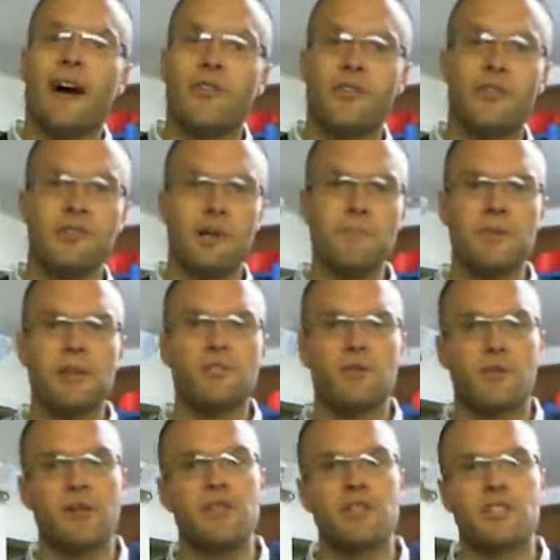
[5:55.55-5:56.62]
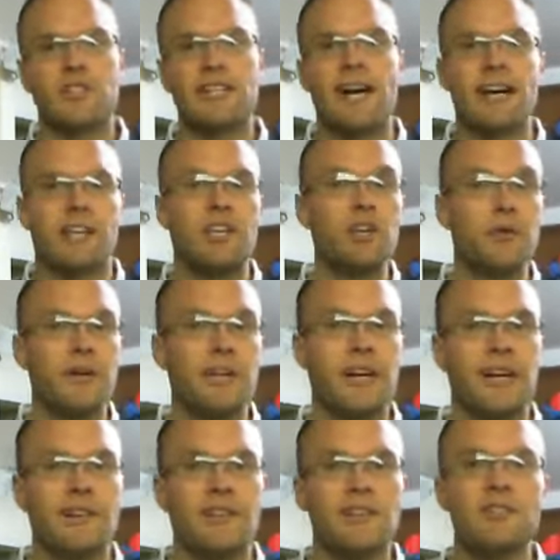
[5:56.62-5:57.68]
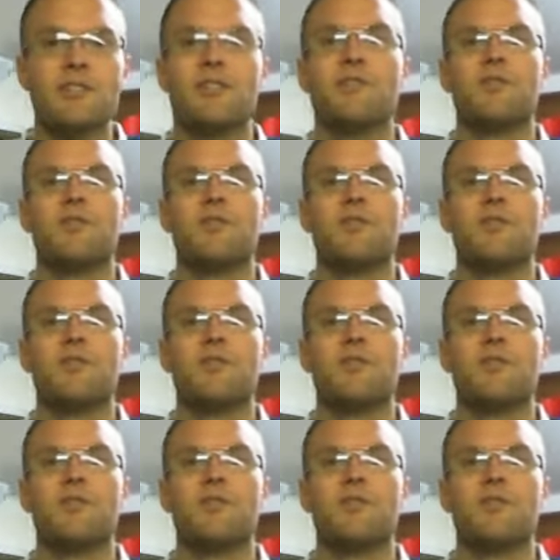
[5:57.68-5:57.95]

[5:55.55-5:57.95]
There's some things where you just lack cueing on this,